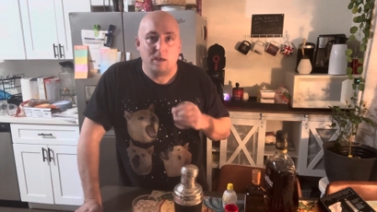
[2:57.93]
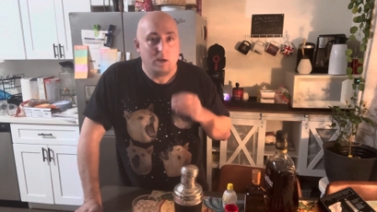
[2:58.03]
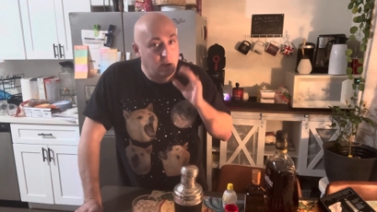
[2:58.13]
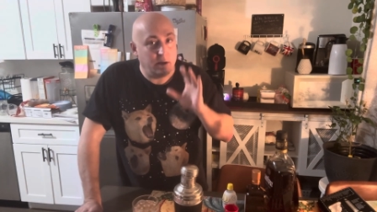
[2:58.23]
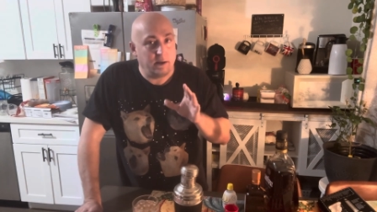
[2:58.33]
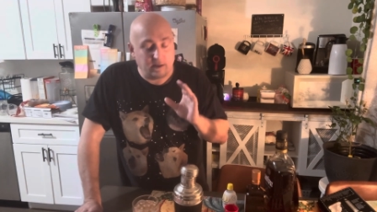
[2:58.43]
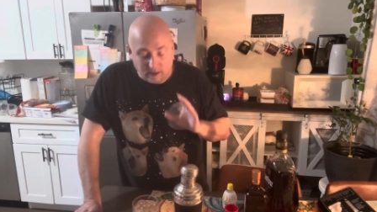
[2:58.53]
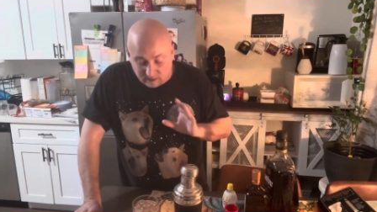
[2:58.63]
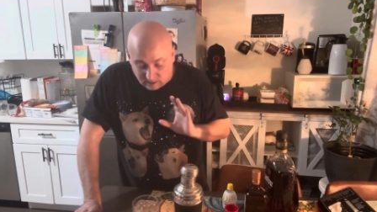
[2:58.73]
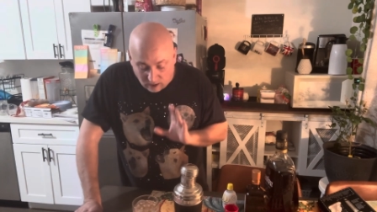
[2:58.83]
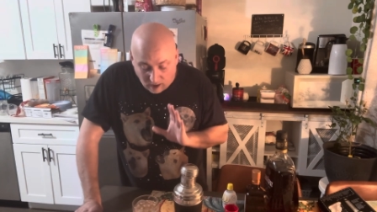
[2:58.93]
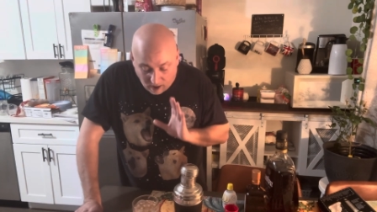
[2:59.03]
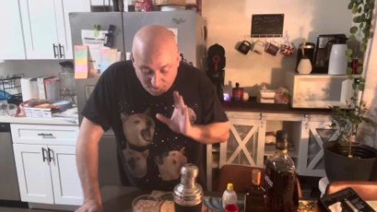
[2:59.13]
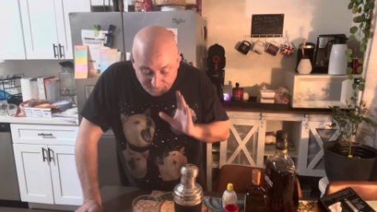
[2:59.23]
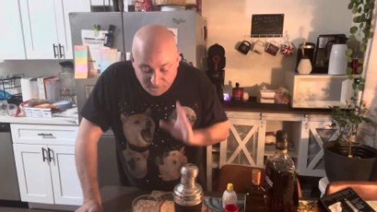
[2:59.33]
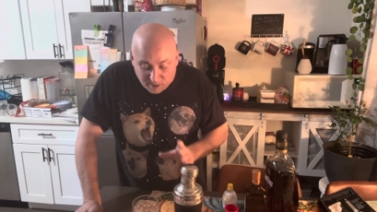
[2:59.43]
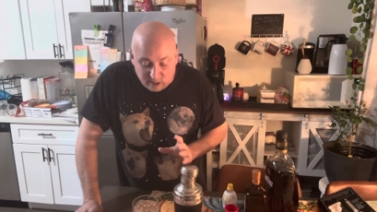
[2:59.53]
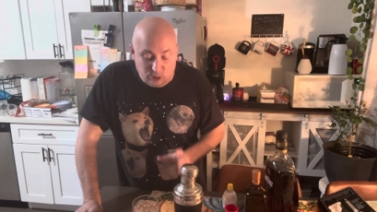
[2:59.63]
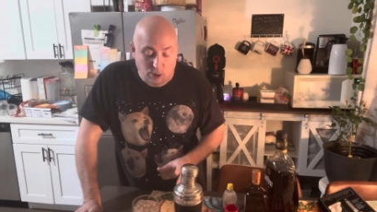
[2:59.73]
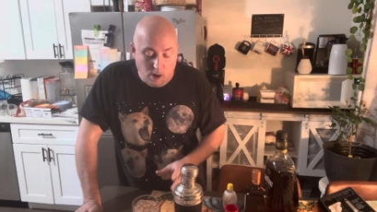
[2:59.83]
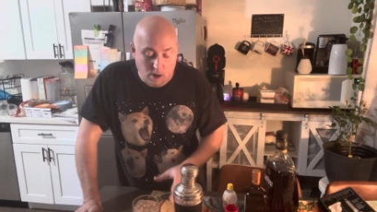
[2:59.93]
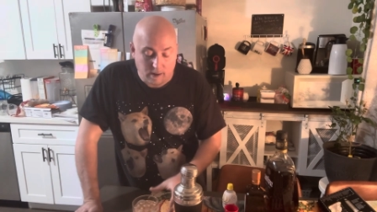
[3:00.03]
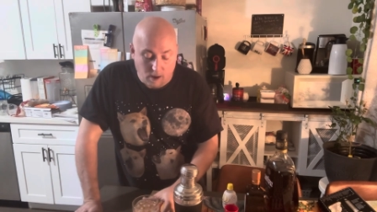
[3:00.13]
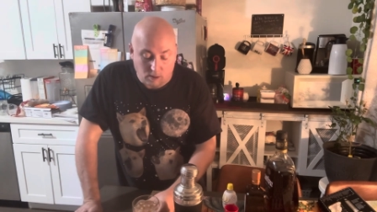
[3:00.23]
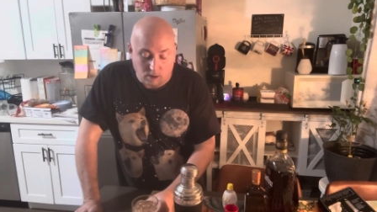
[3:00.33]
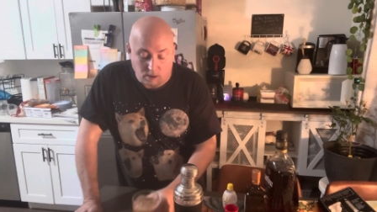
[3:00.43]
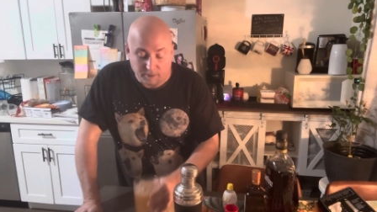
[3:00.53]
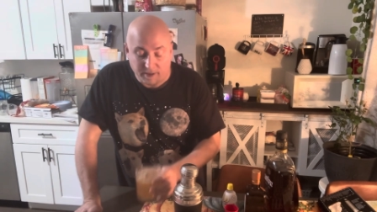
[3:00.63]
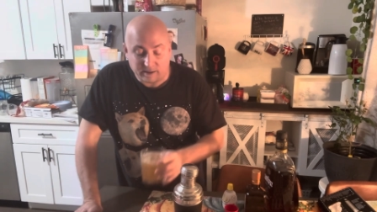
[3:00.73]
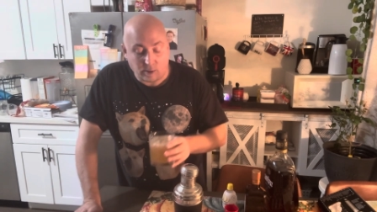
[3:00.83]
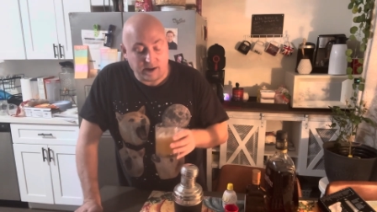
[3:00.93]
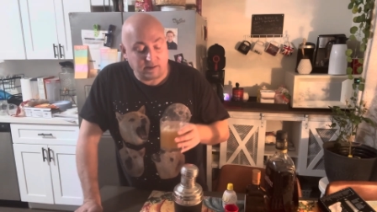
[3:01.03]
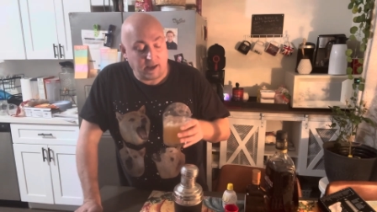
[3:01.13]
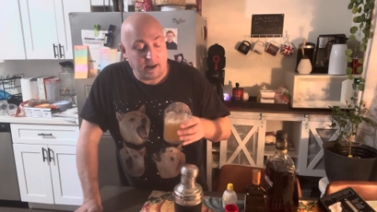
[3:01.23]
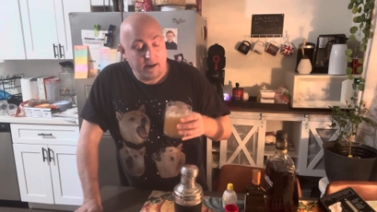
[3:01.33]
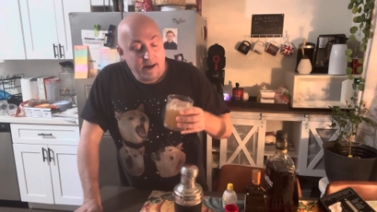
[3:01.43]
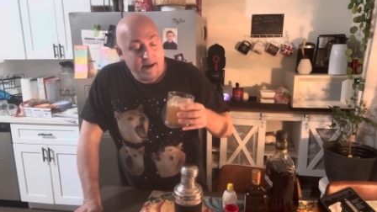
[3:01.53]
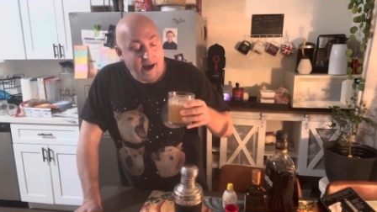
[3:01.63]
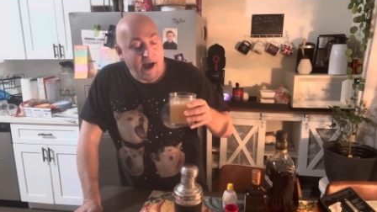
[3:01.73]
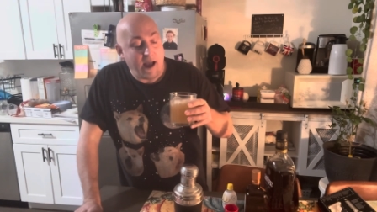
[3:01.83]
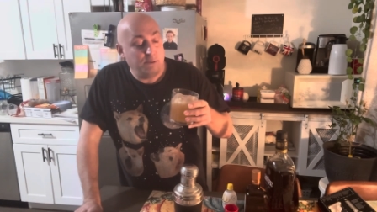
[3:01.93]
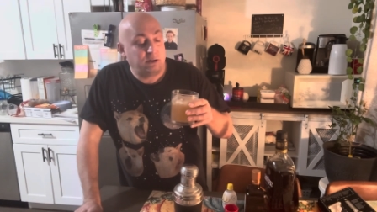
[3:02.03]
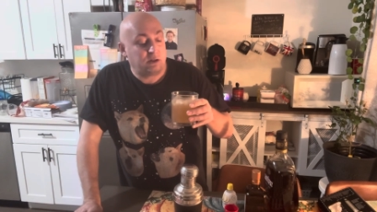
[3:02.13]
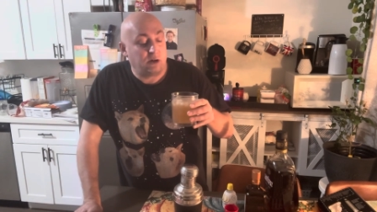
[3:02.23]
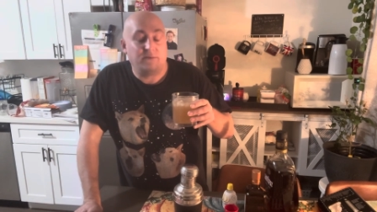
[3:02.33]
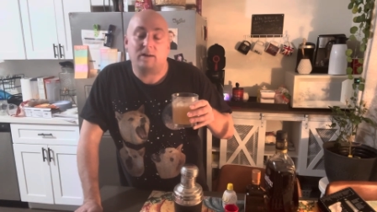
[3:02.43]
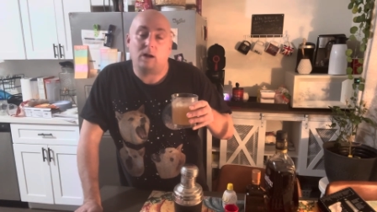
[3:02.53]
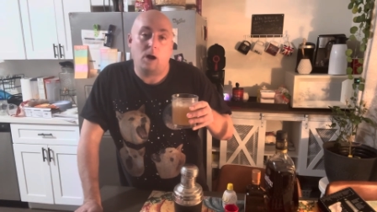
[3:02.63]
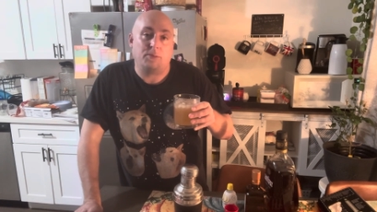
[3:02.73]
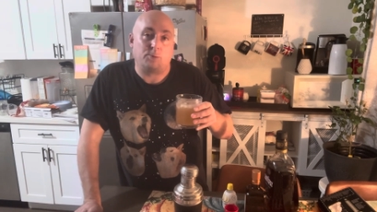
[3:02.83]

It's a very strong alcohol. That's why I say I would serve it on the